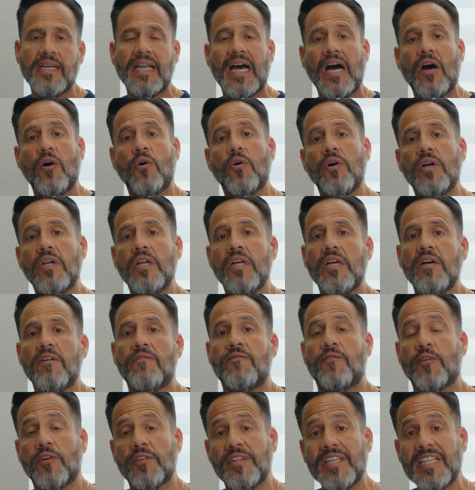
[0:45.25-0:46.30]
Now,
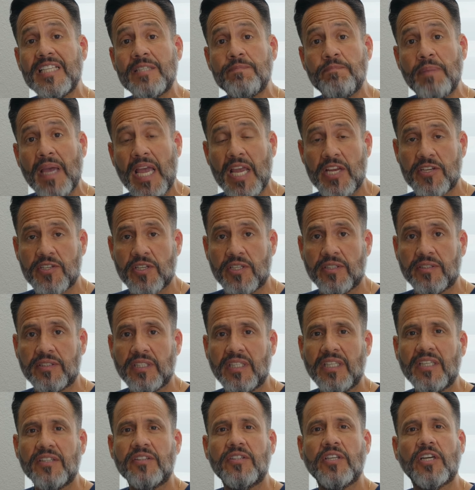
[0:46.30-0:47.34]
for these
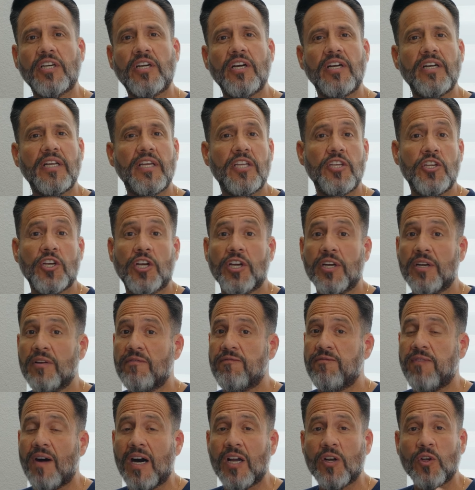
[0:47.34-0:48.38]
patients, they're gonna, you're
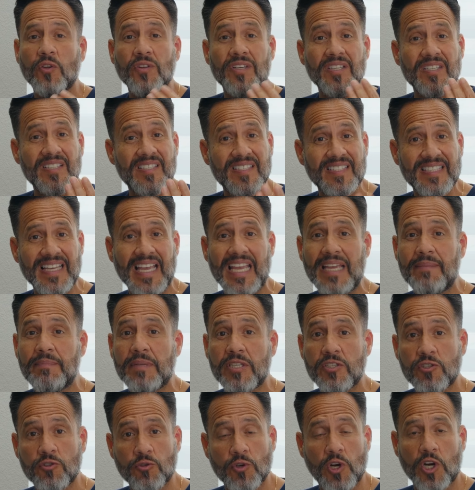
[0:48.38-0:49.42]
gonna follow the
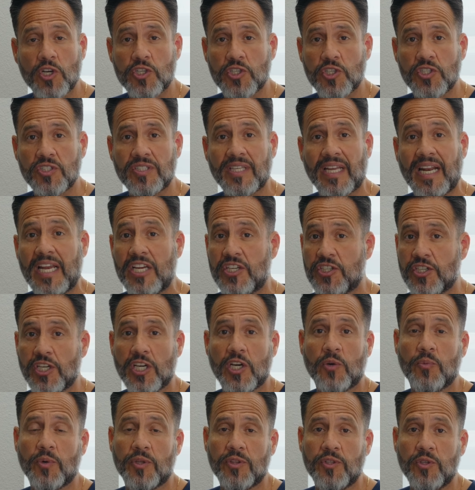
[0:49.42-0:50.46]
same instructions that I
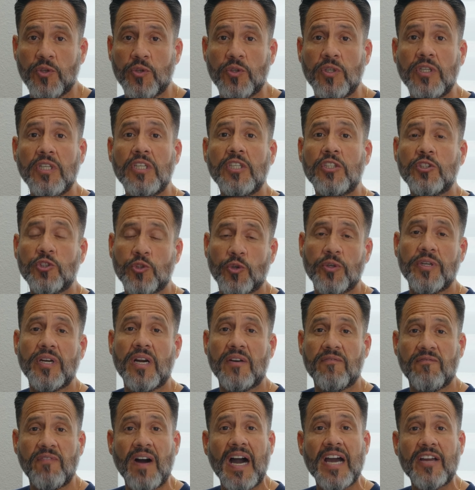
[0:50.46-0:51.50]
shared with you
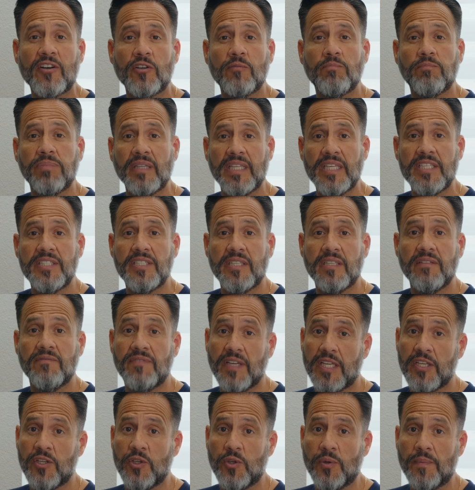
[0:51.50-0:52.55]
during our vital
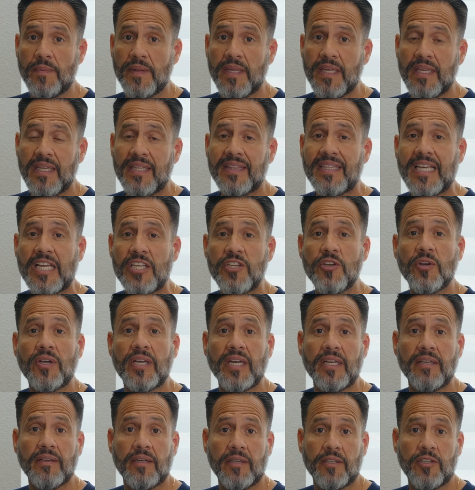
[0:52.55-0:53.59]
bleaching video that you
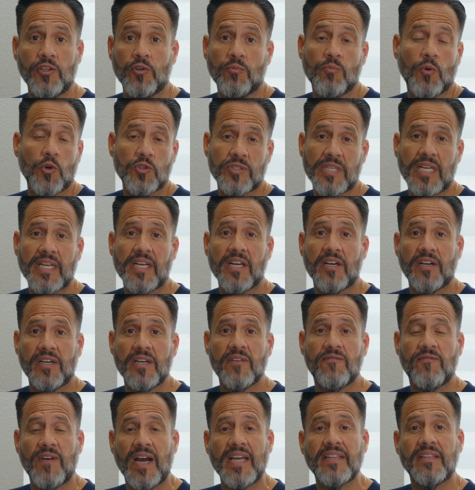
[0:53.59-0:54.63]
can, uh, you most likely are
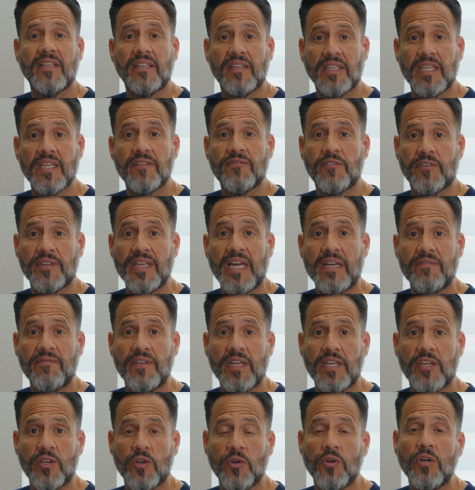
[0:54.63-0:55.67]
gonna find the link for
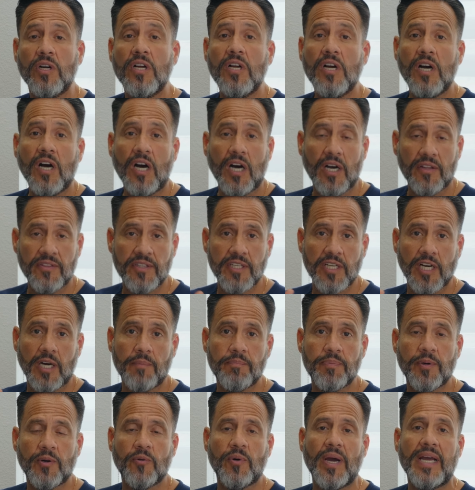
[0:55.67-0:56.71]
that video on the
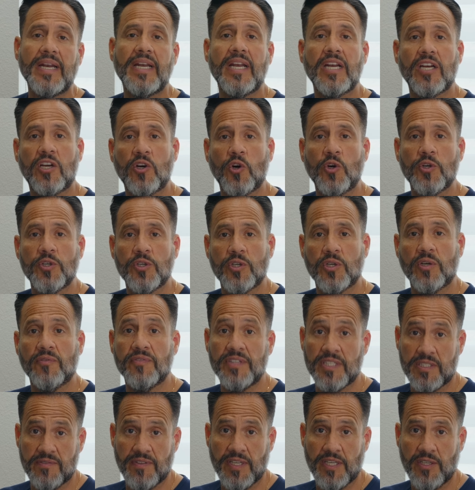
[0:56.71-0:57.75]
upper right-hand corner
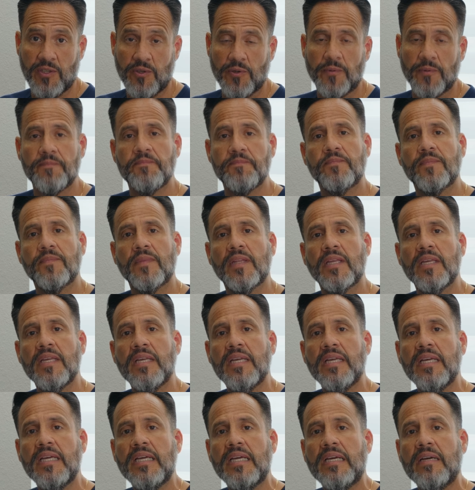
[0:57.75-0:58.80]
of this video.
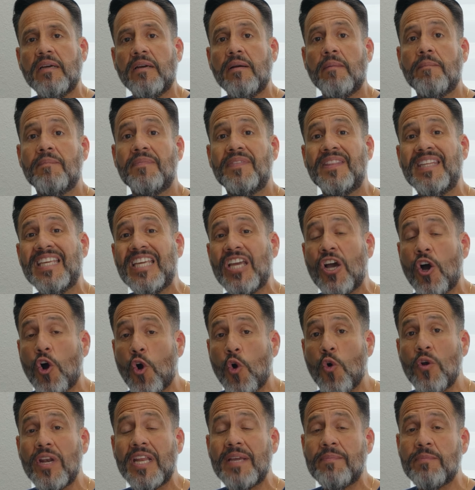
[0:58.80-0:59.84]
The
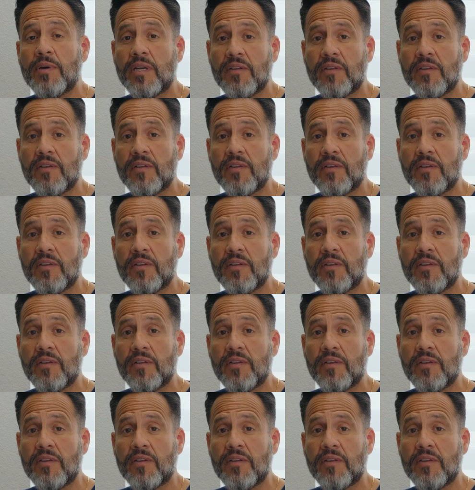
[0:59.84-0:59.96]
only